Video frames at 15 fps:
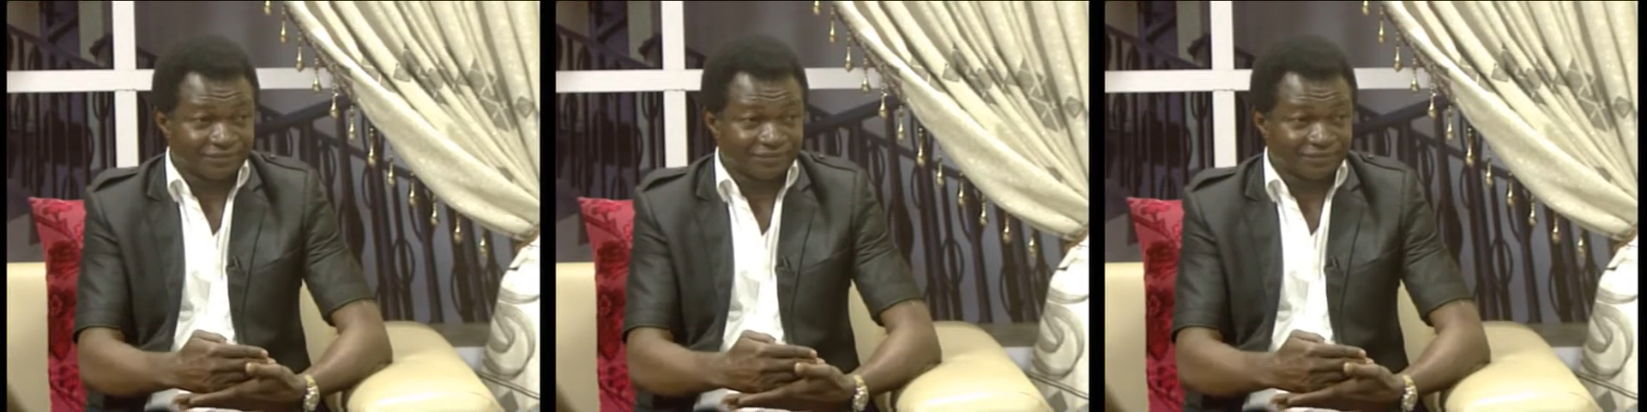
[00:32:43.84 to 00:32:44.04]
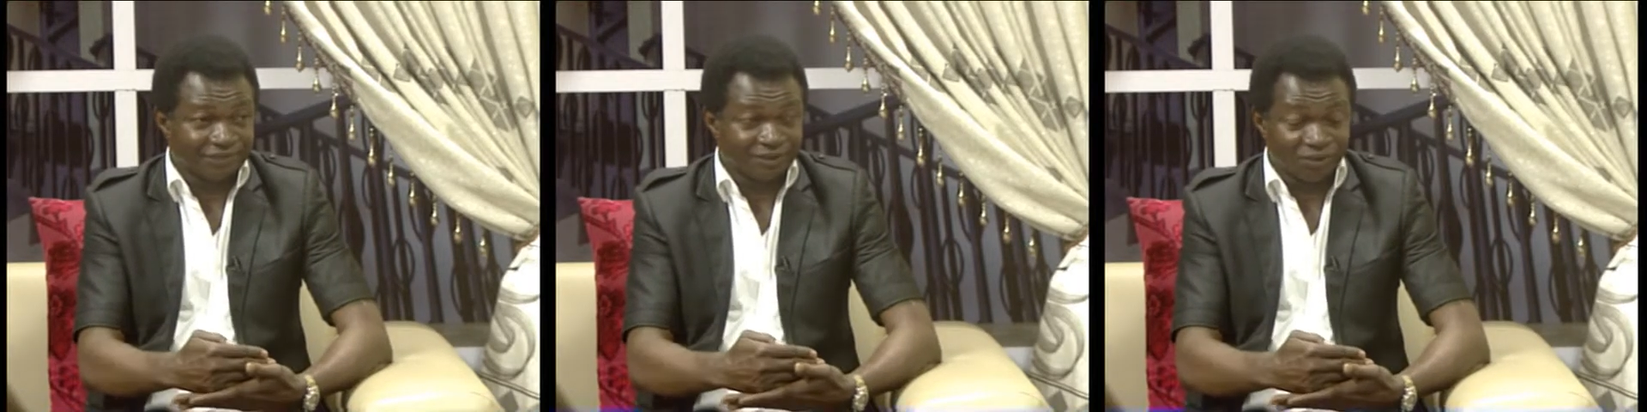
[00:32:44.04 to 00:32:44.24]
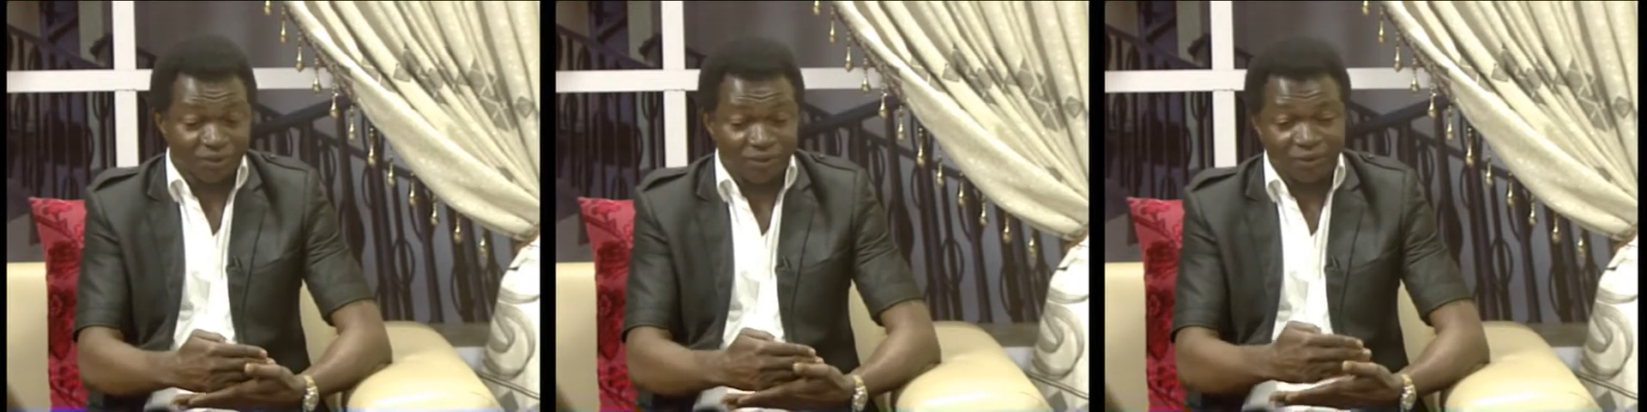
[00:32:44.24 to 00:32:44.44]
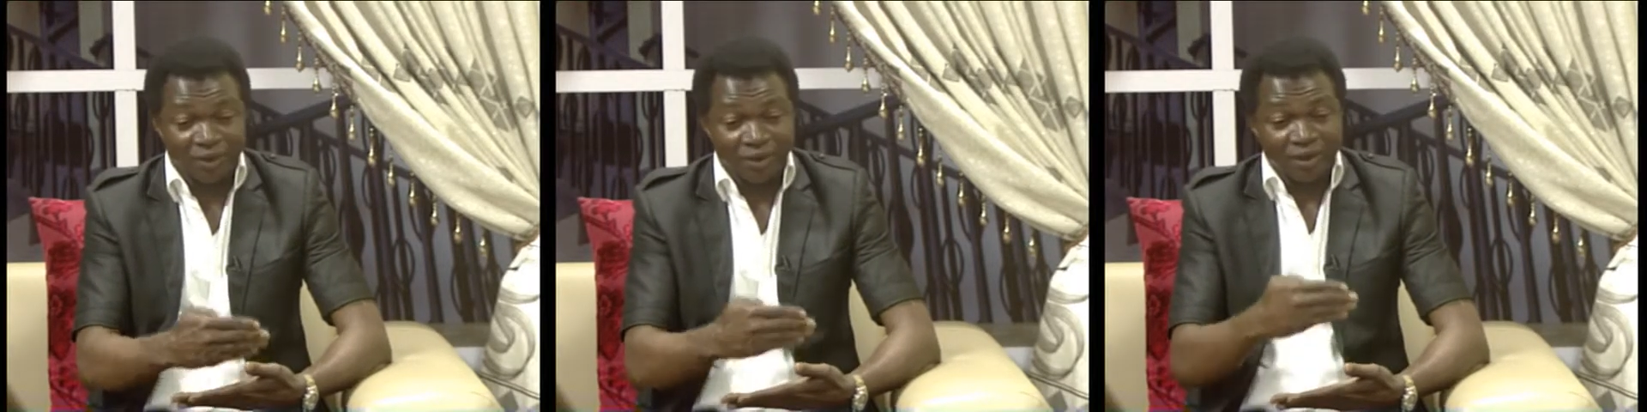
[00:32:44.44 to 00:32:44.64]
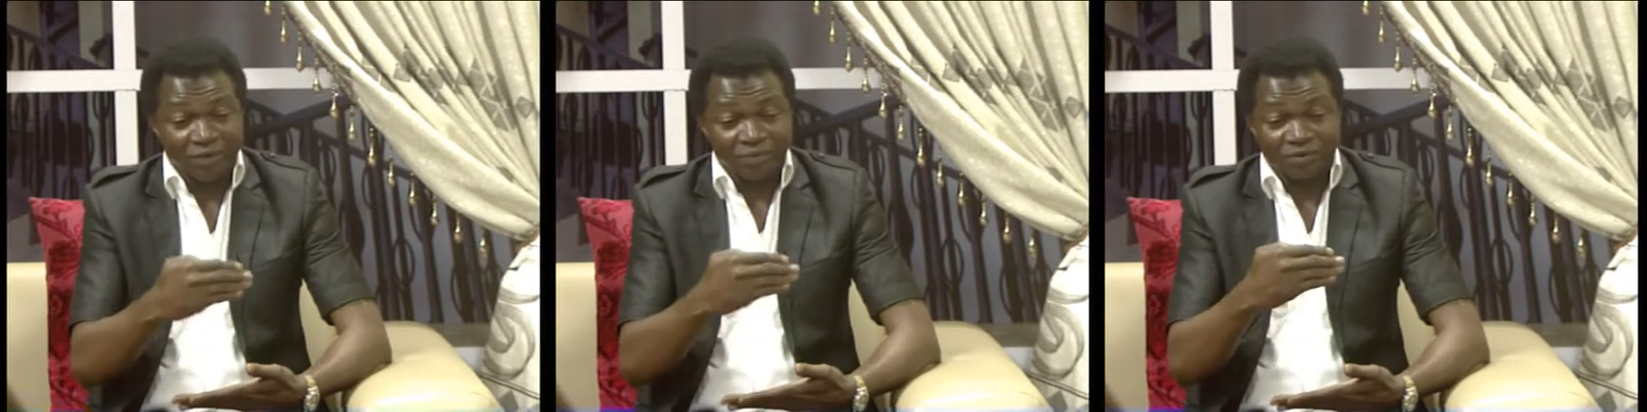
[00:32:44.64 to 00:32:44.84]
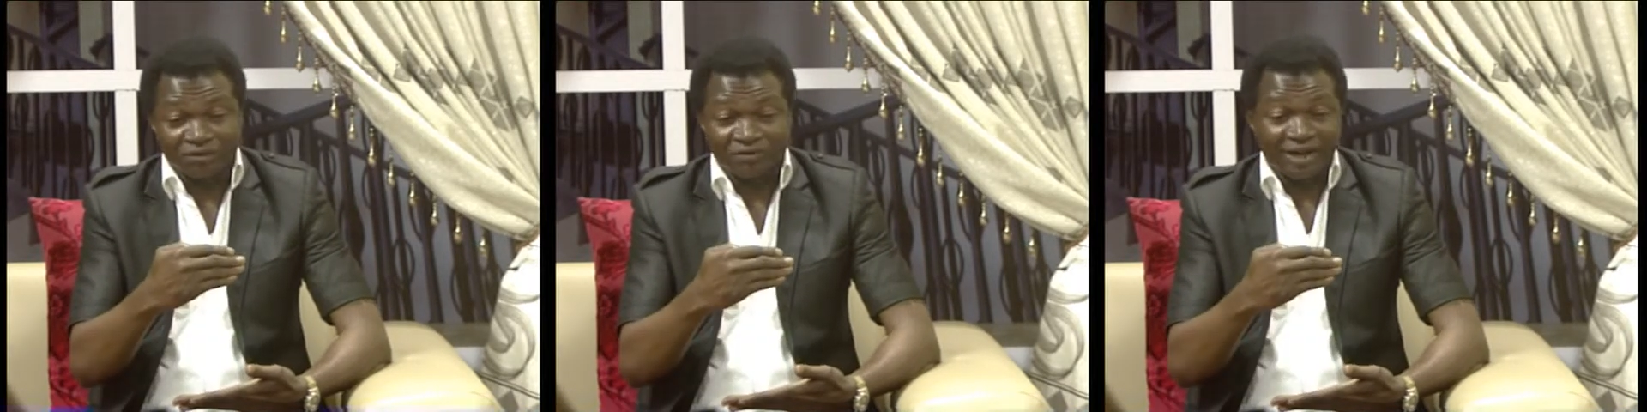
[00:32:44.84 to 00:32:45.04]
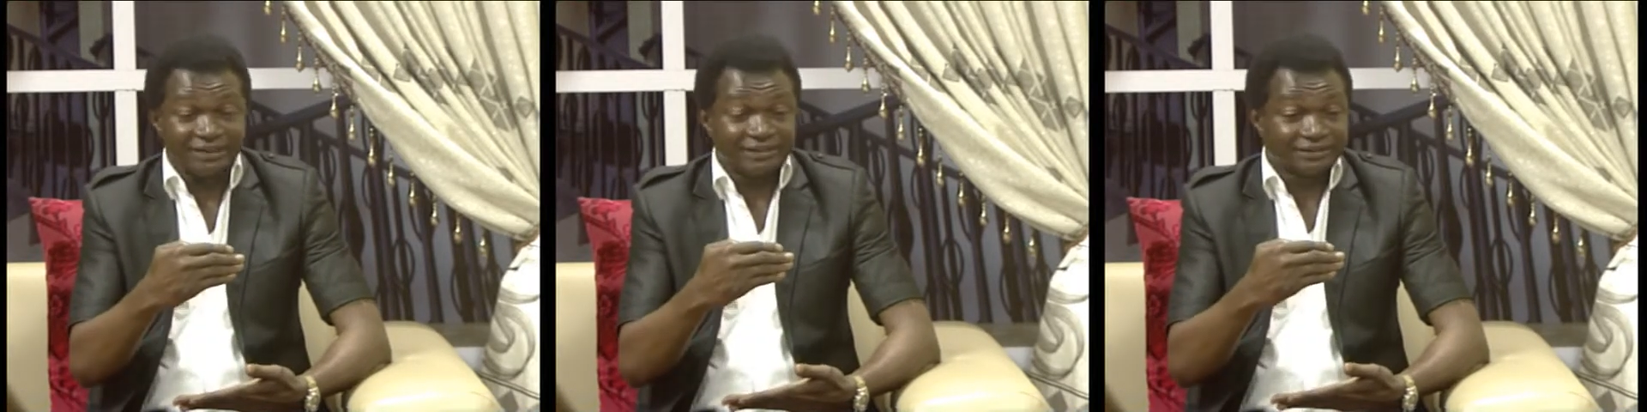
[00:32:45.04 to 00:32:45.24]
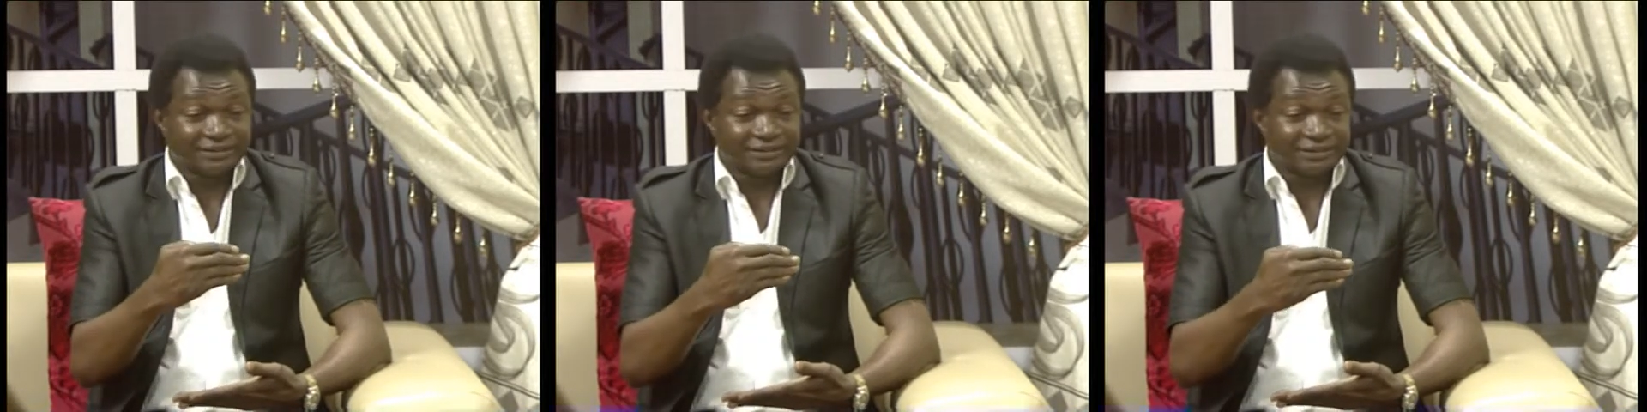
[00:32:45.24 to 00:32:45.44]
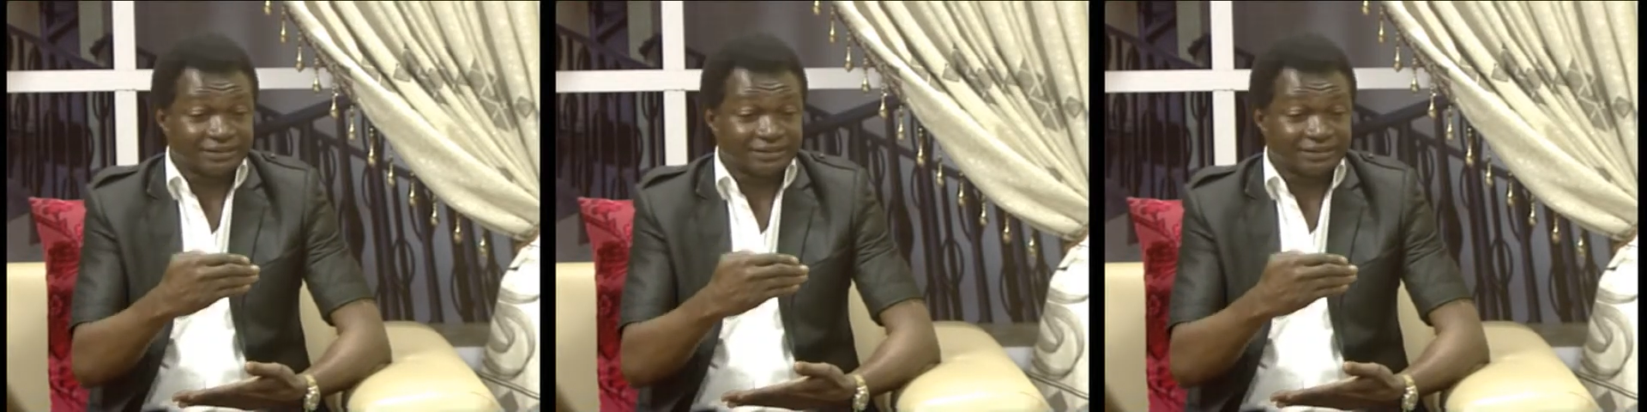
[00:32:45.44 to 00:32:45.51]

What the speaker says: You know, providing